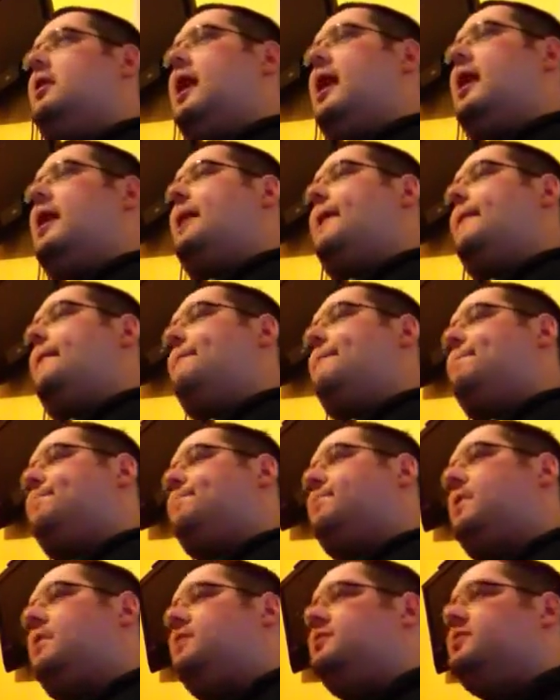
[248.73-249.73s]

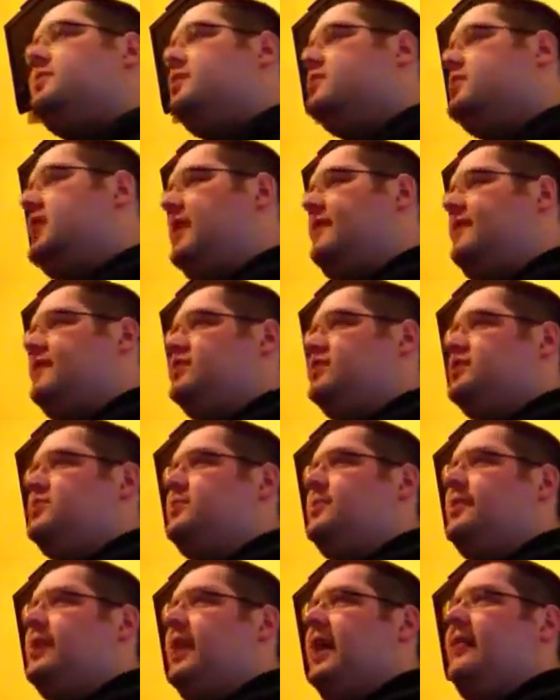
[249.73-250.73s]
So I was kind of
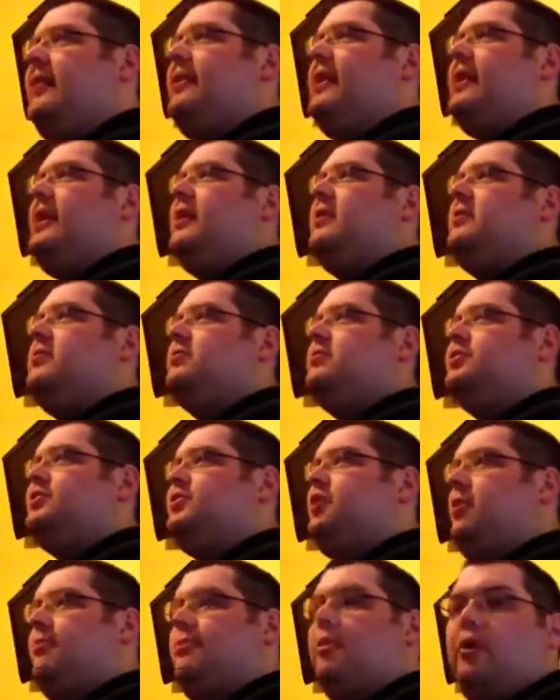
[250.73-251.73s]
interested with that, and then I
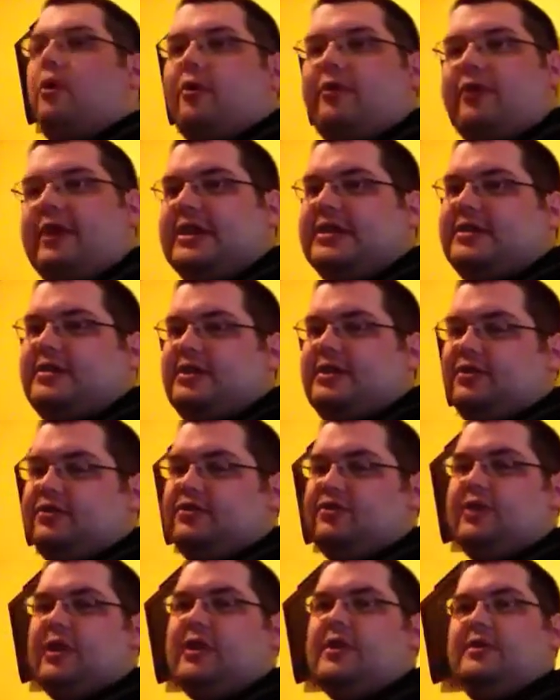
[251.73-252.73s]
saw more of these
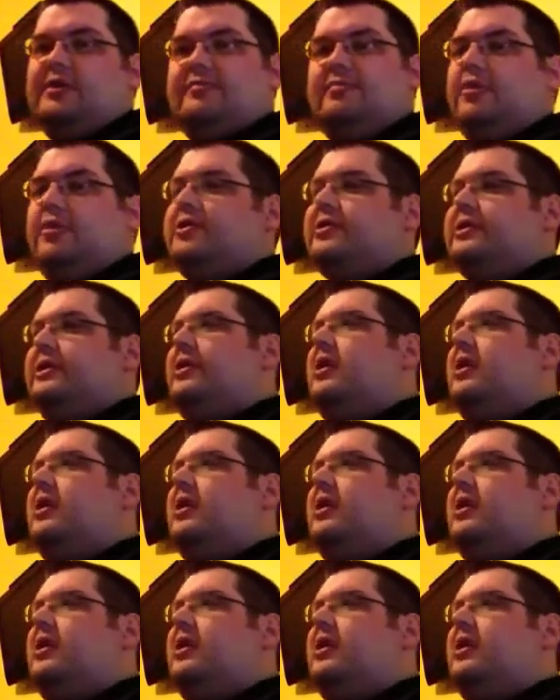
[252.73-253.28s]
Dungeons & Dragons books,